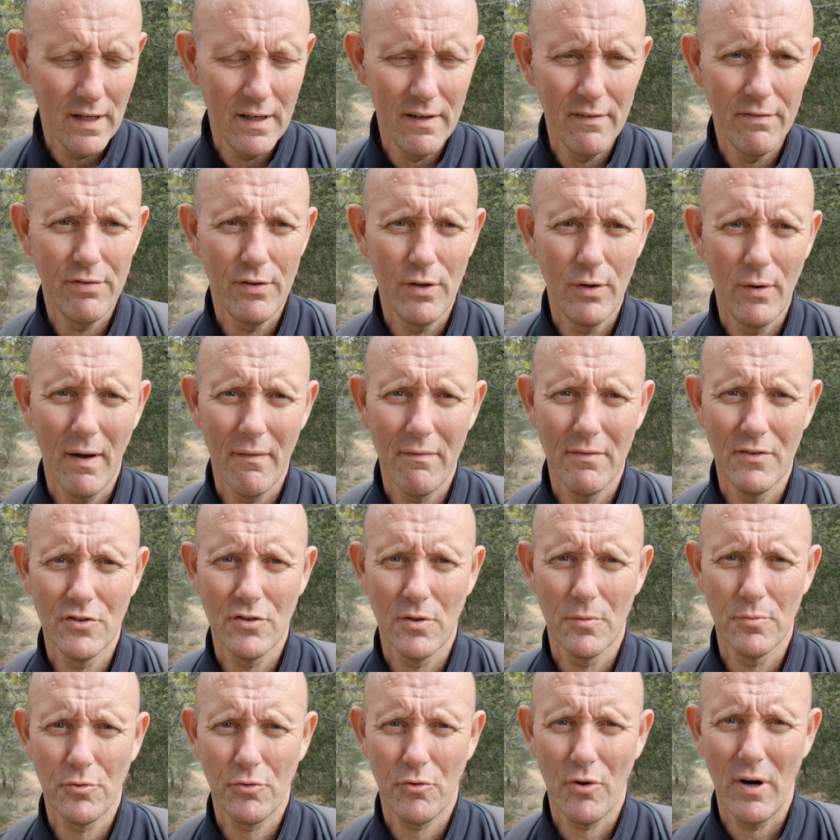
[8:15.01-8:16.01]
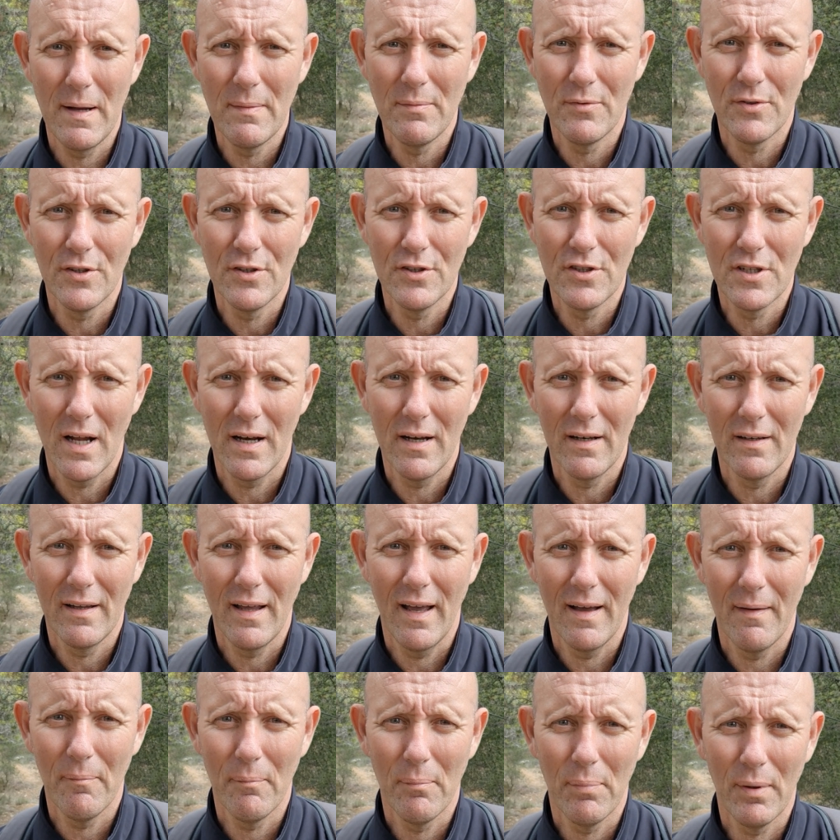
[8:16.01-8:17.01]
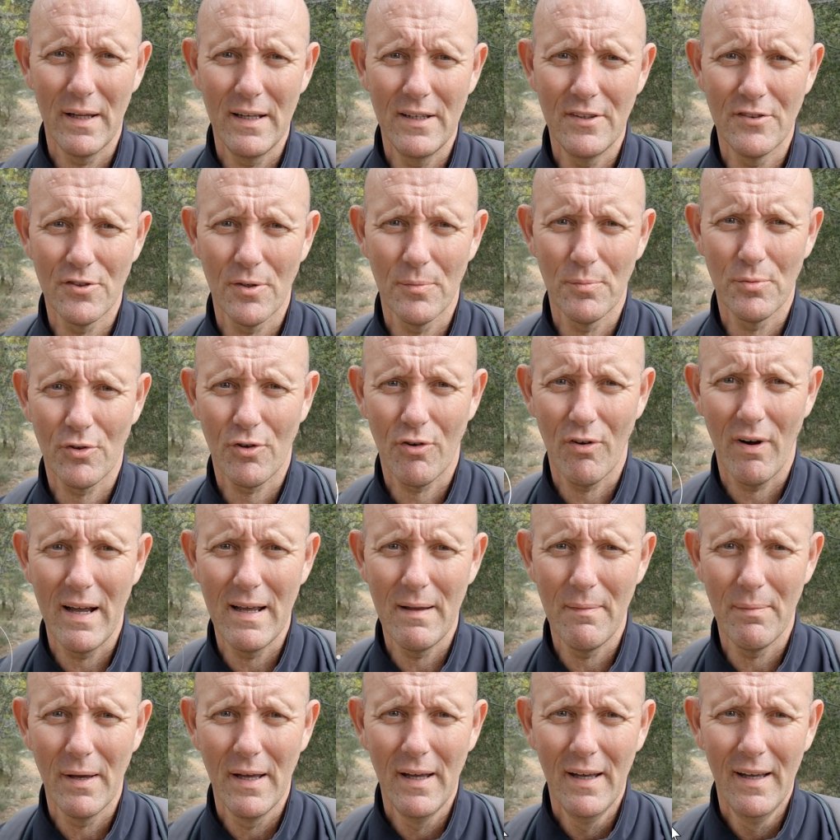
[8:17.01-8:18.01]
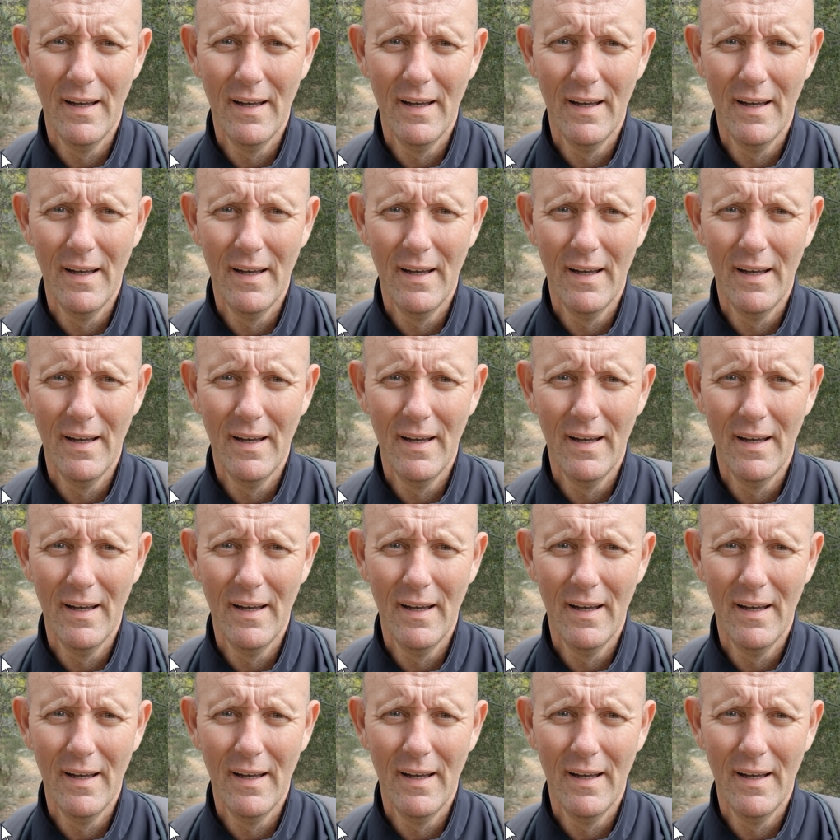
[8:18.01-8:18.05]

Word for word: If you haven't subscribed to the channel yet, please subscribe